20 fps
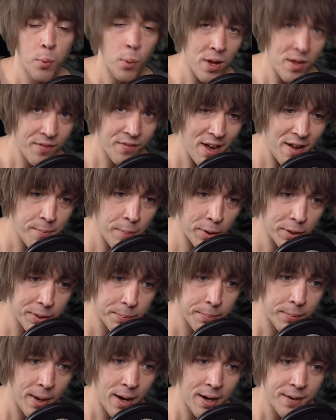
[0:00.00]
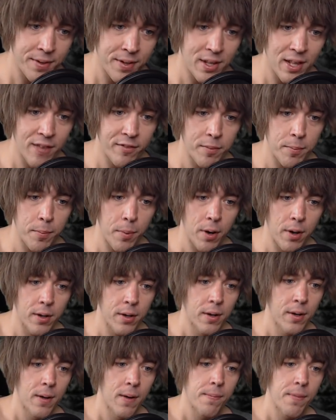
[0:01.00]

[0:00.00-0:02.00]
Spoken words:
0.5 multiplier on the 11 part.